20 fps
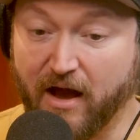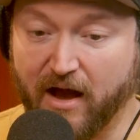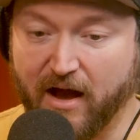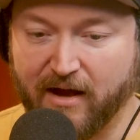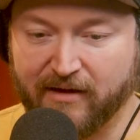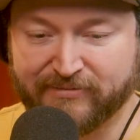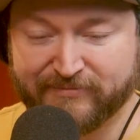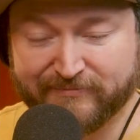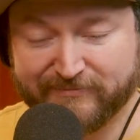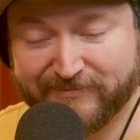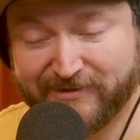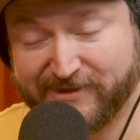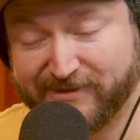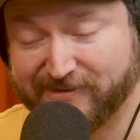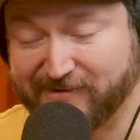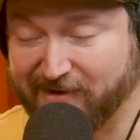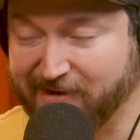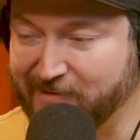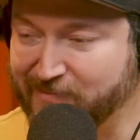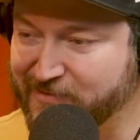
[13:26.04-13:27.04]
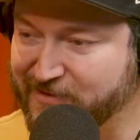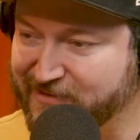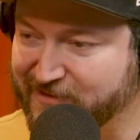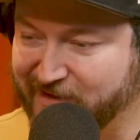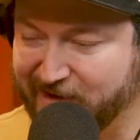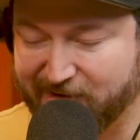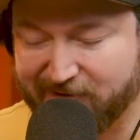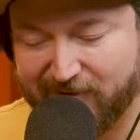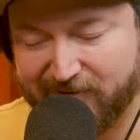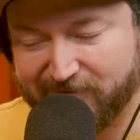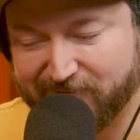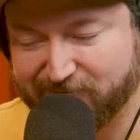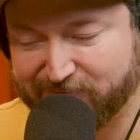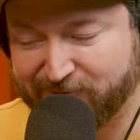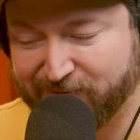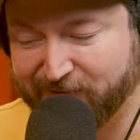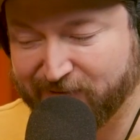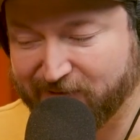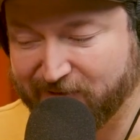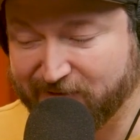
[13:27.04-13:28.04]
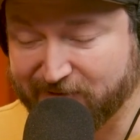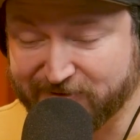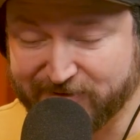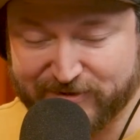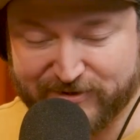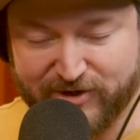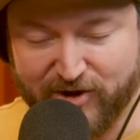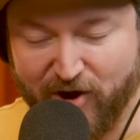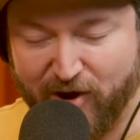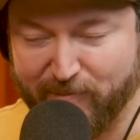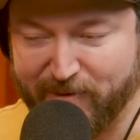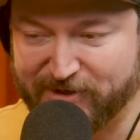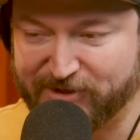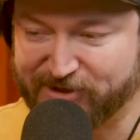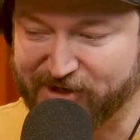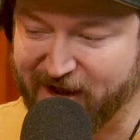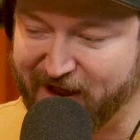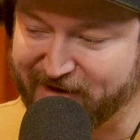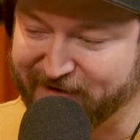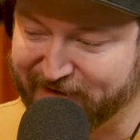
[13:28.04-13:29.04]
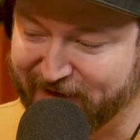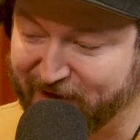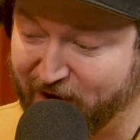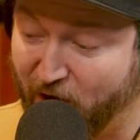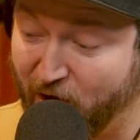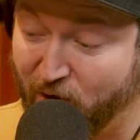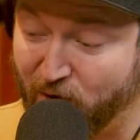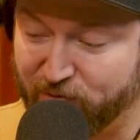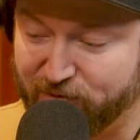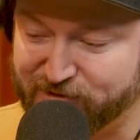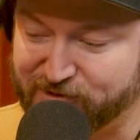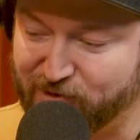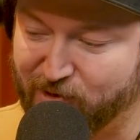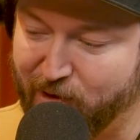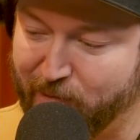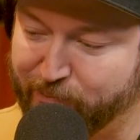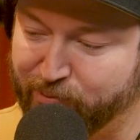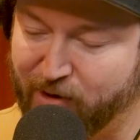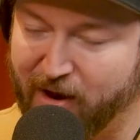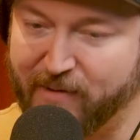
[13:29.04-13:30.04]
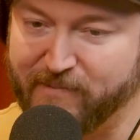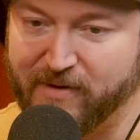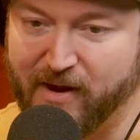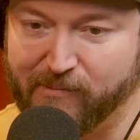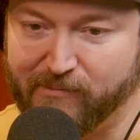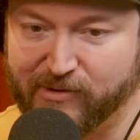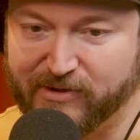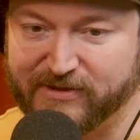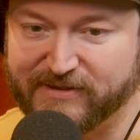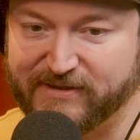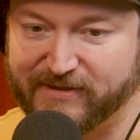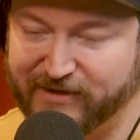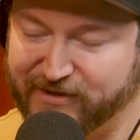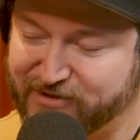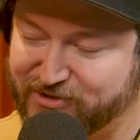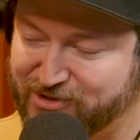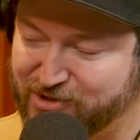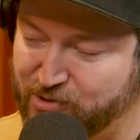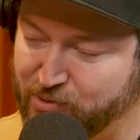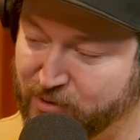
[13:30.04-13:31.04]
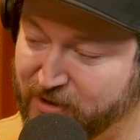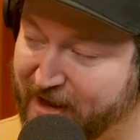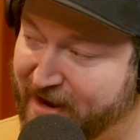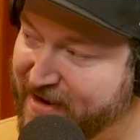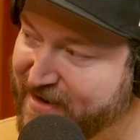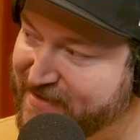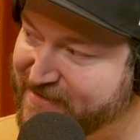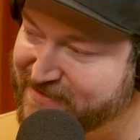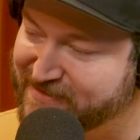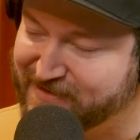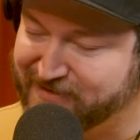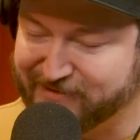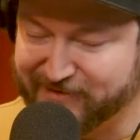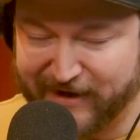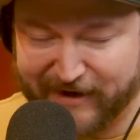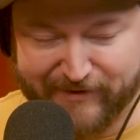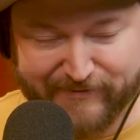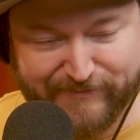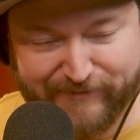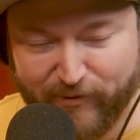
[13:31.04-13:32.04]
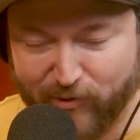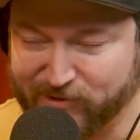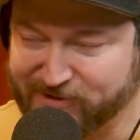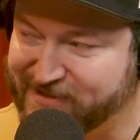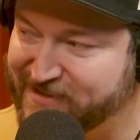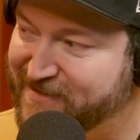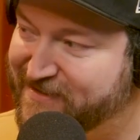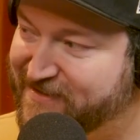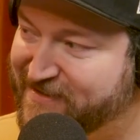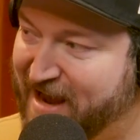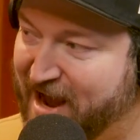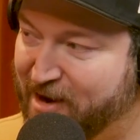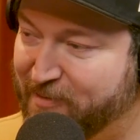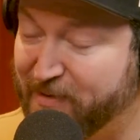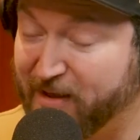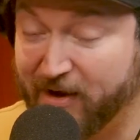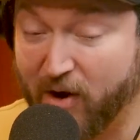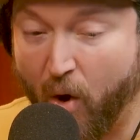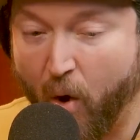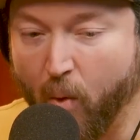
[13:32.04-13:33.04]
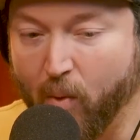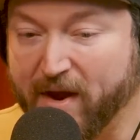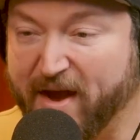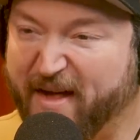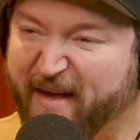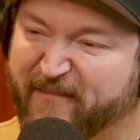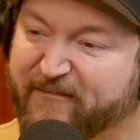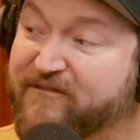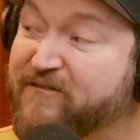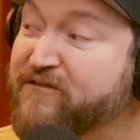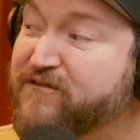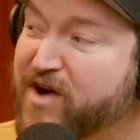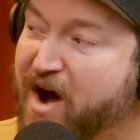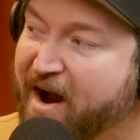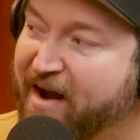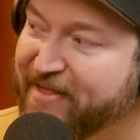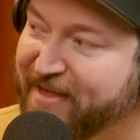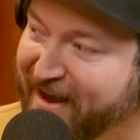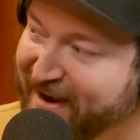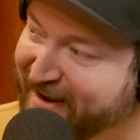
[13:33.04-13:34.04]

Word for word: I'm gonna like call my shot and like, oh, those are all prime numbers. Two ladies, like 4 seats down, and be like, we gotta fuck that